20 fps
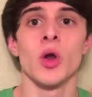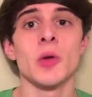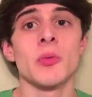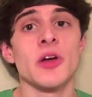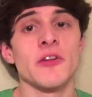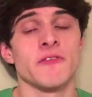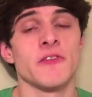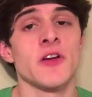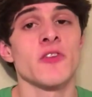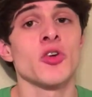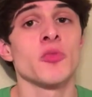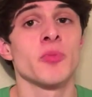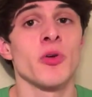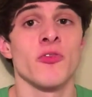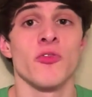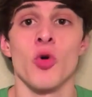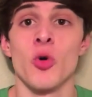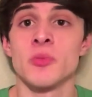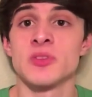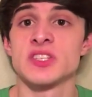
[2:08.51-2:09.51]
One of my favorite
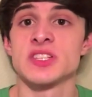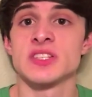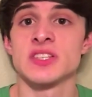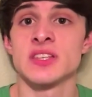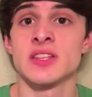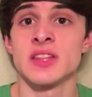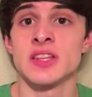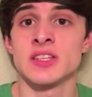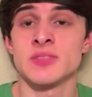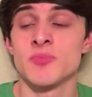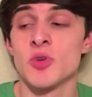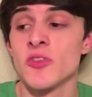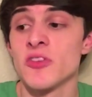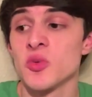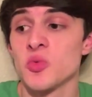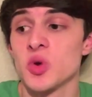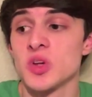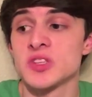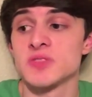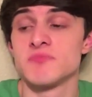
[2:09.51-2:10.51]
performances in this
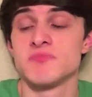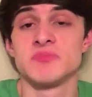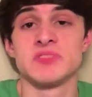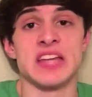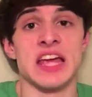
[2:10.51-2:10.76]
movie was